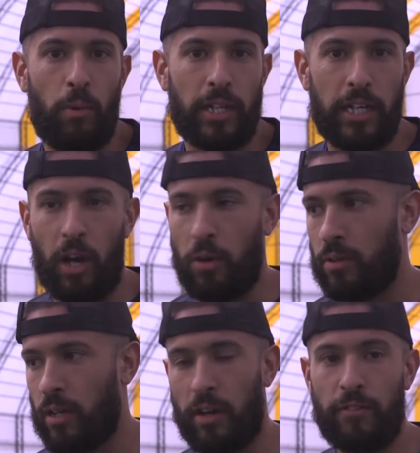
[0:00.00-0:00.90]
what they know.
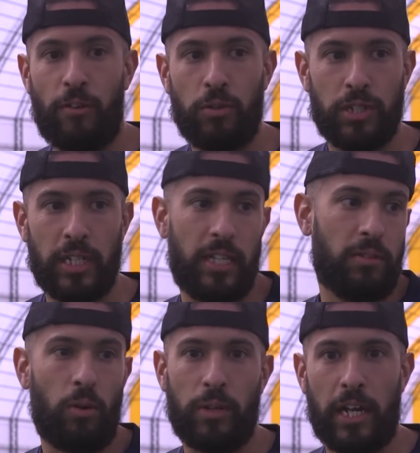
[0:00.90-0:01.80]
And unfortunately,
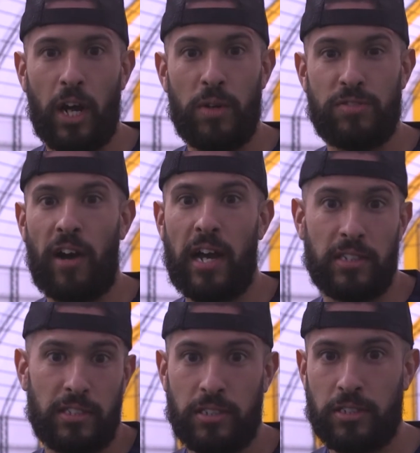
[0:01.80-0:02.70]
all they know is
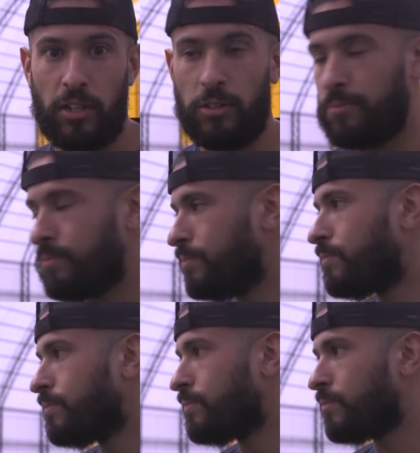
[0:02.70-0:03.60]
violence. So
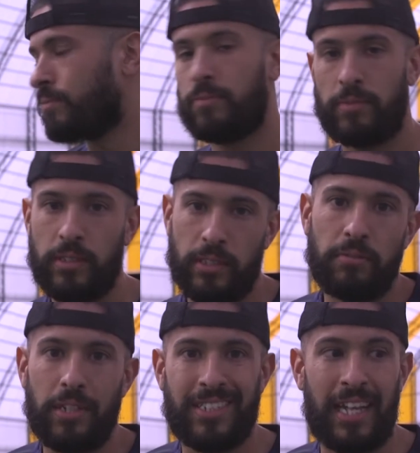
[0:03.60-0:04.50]

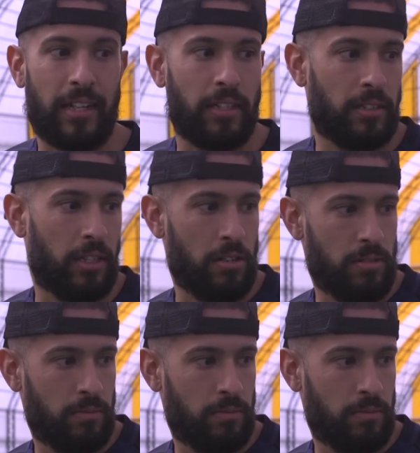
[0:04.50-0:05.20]
it's sad, you know?